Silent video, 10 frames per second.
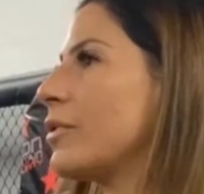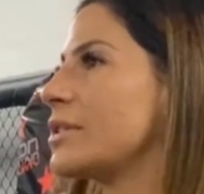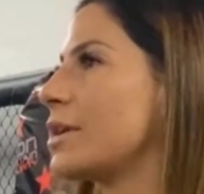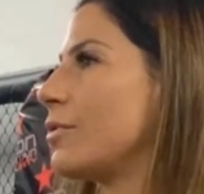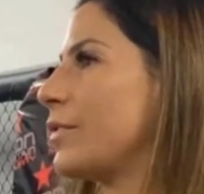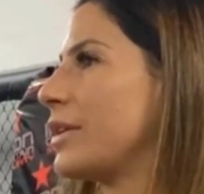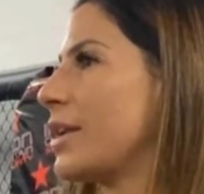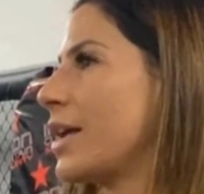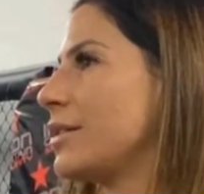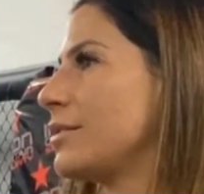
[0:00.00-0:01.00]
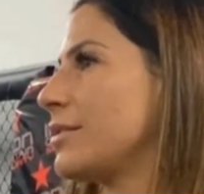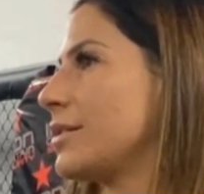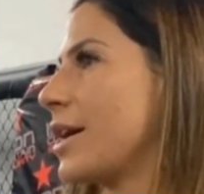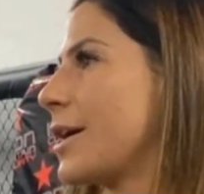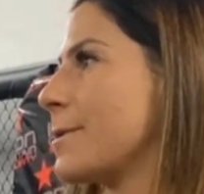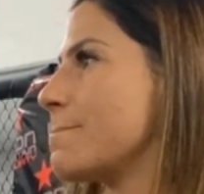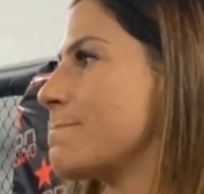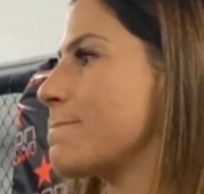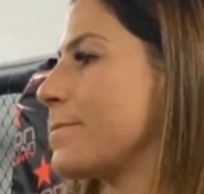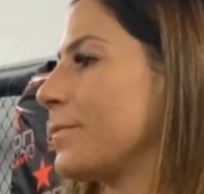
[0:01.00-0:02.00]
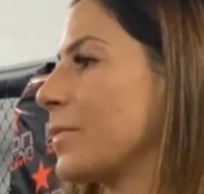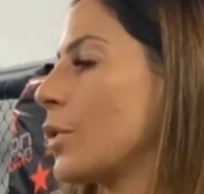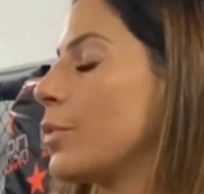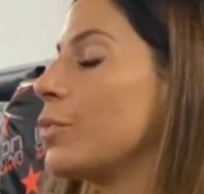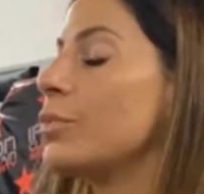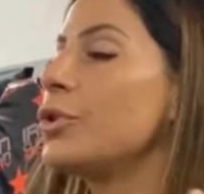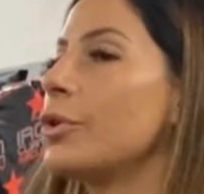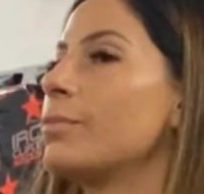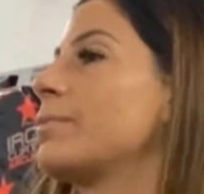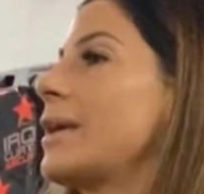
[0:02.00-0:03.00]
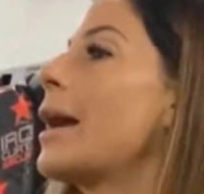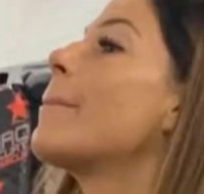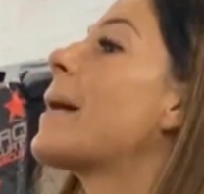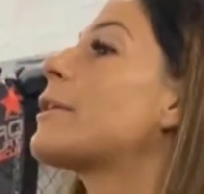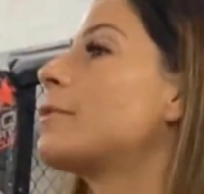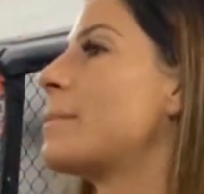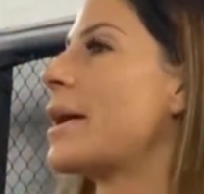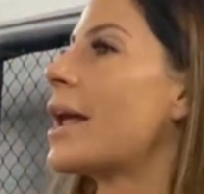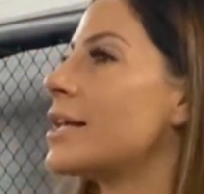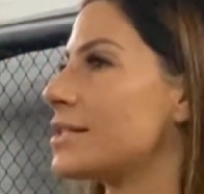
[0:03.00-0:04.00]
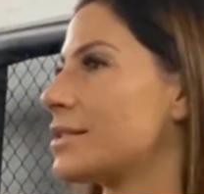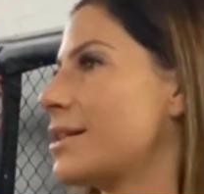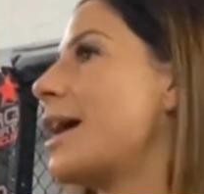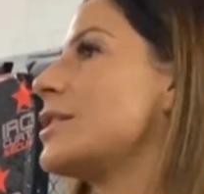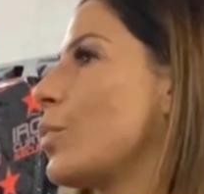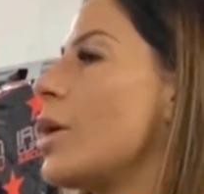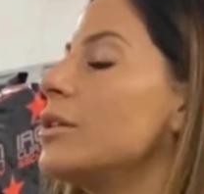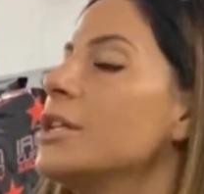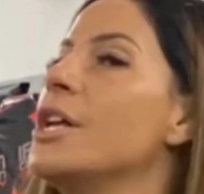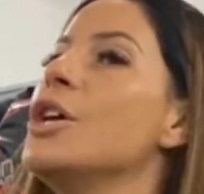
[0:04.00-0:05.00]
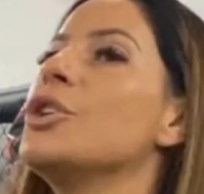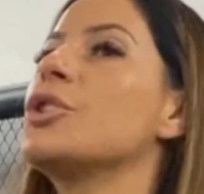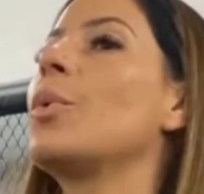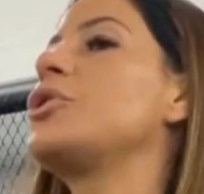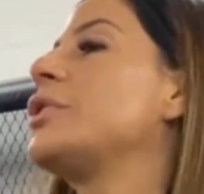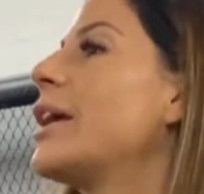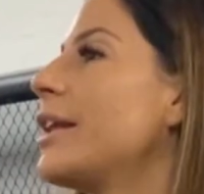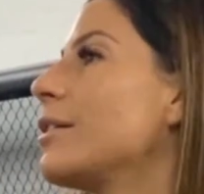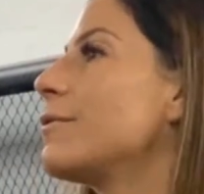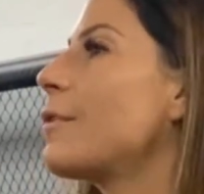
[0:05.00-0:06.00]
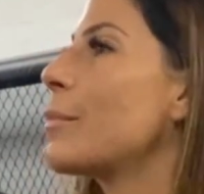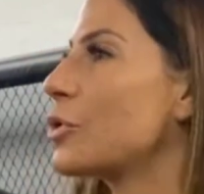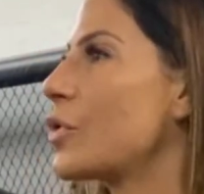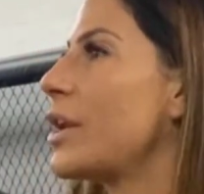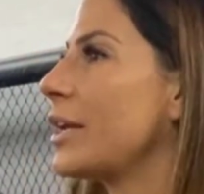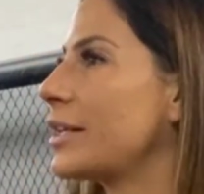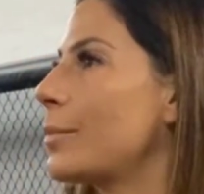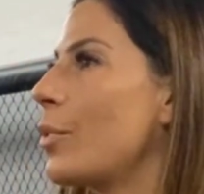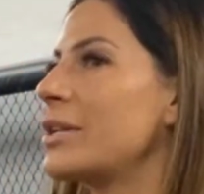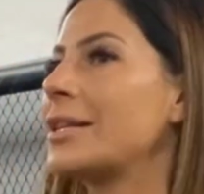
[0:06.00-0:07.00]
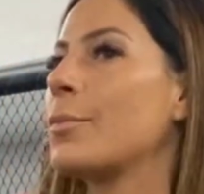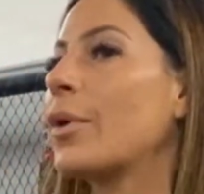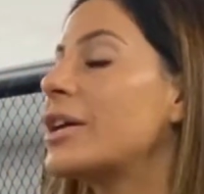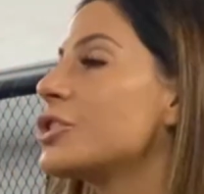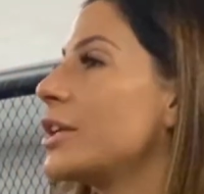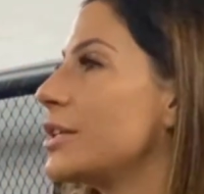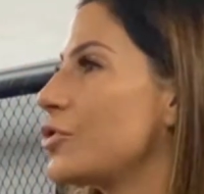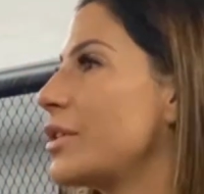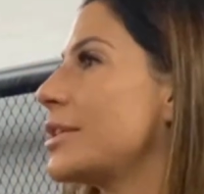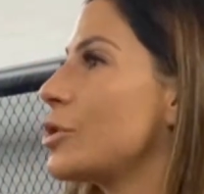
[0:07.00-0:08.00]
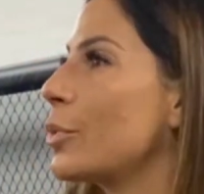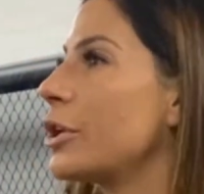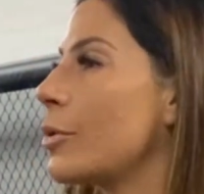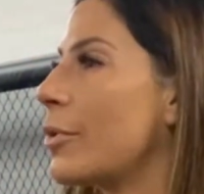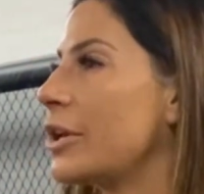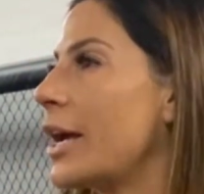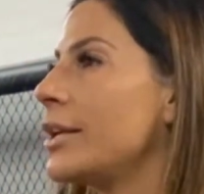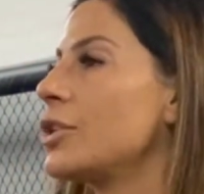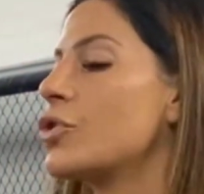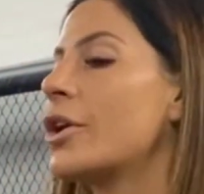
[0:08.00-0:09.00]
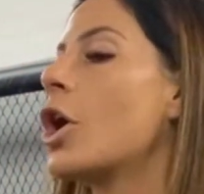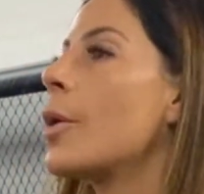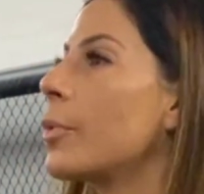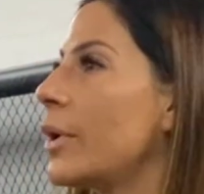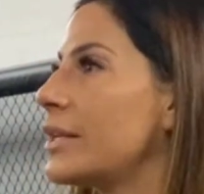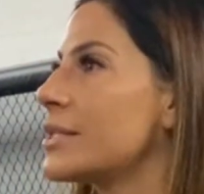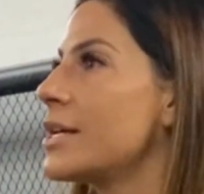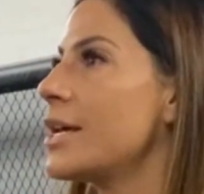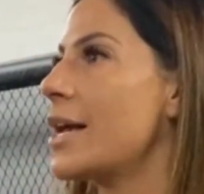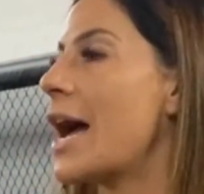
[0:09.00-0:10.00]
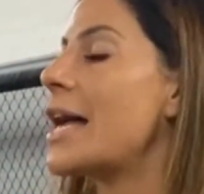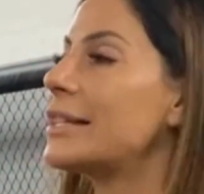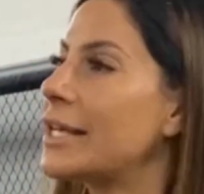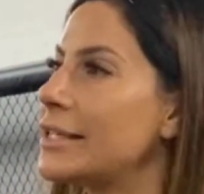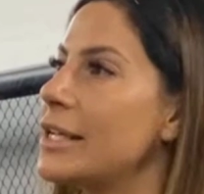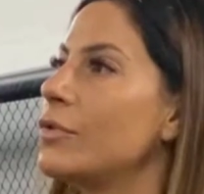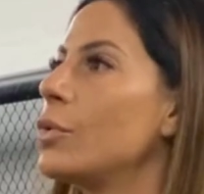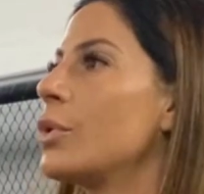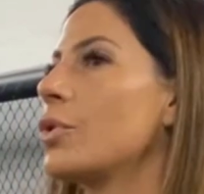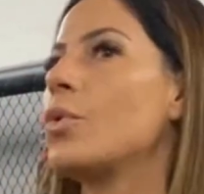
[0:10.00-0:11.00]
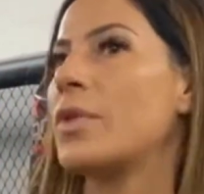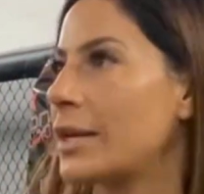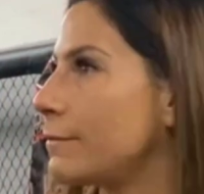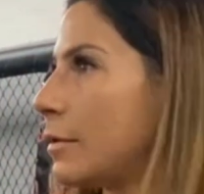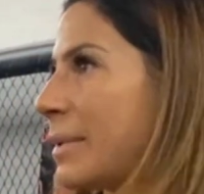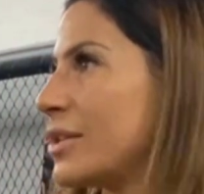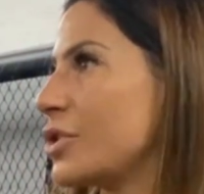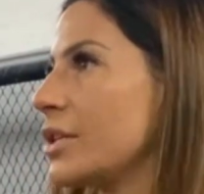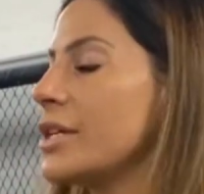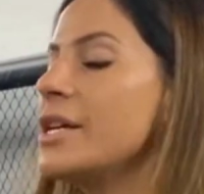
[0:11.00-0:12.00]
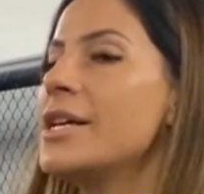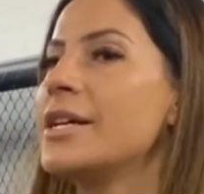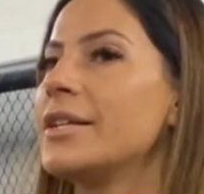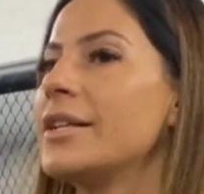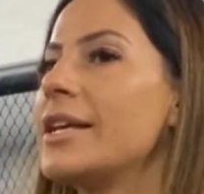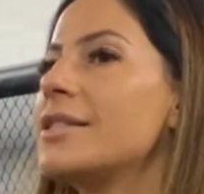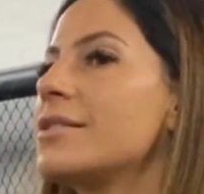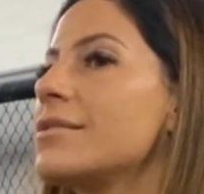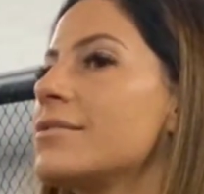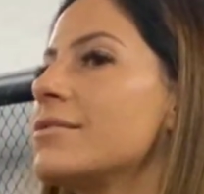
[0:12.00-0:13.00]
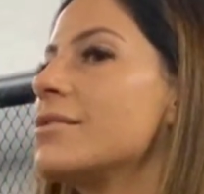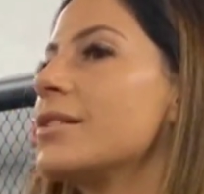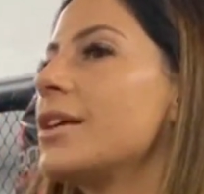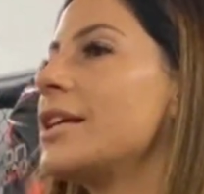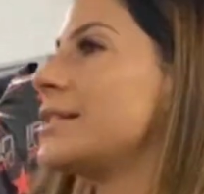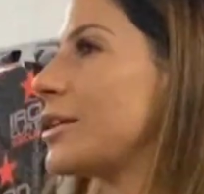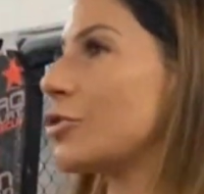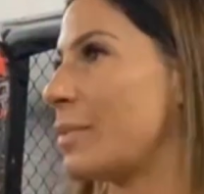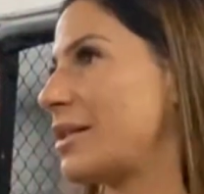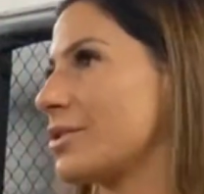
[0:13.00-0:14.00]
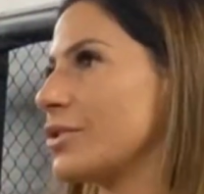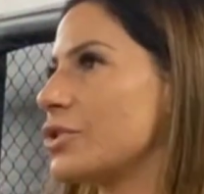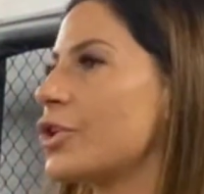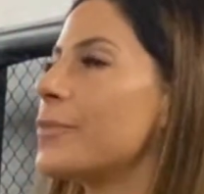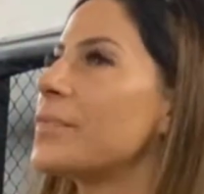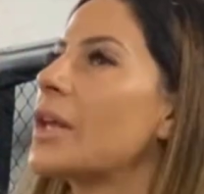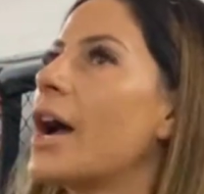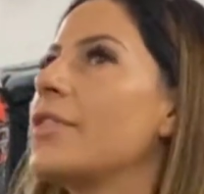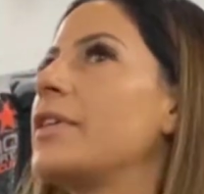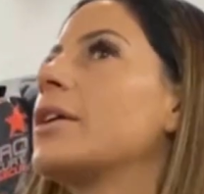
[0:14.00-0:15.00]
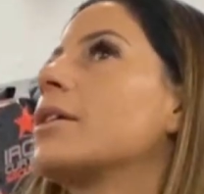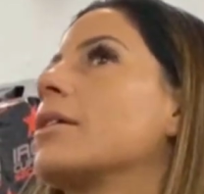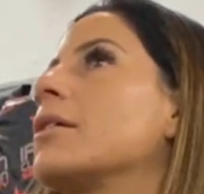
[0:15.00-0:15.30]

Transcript: itself and and um, you know come back from that as as well. So what you're getting from your training at that point and the pressure and the stress that you're putting your body under trying to operate at that level with all that inflammation mm. is is detrimental. So I think